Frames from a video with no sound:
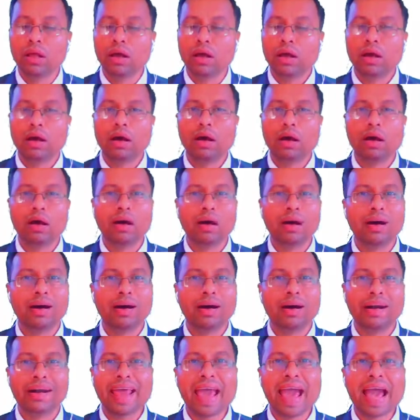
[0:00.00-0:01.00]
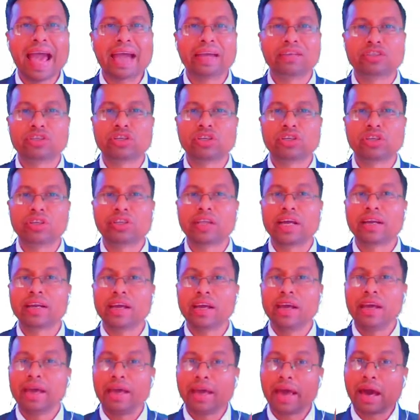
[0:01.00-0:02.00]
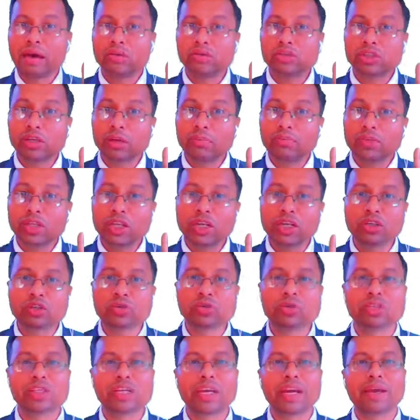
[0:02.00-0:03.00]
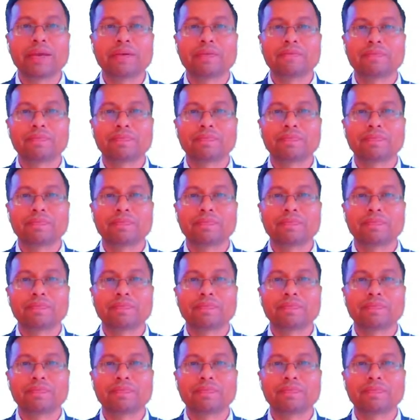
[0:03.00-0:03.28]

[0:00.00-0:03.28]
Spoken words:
adage that have something to say.